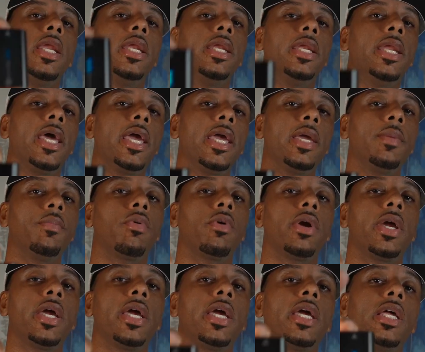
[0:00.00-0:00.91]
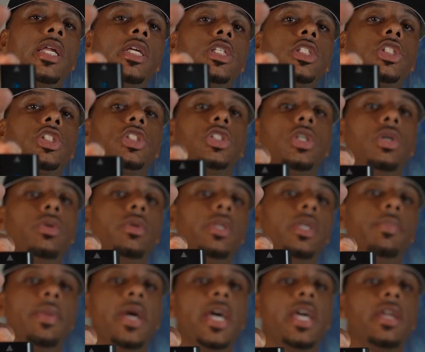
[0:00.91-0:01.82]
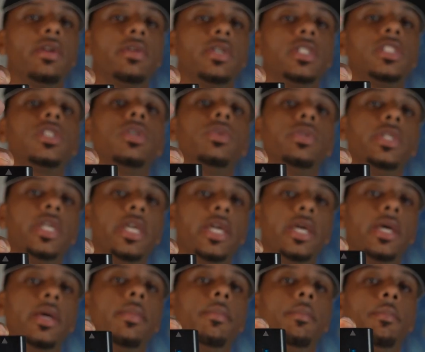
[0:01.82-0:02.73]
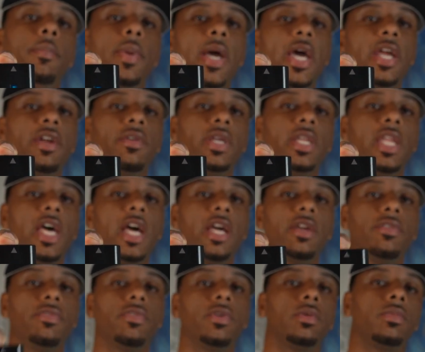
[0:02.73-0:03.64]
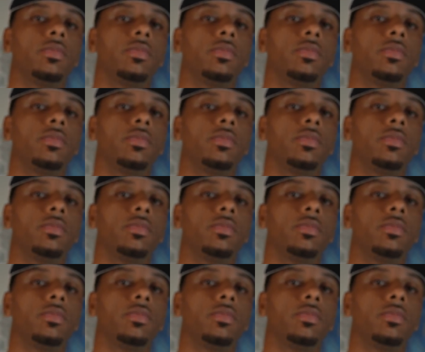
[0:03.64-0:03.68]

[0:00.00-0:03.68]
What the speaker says: name brand Sony batteries. So yeah, battery life.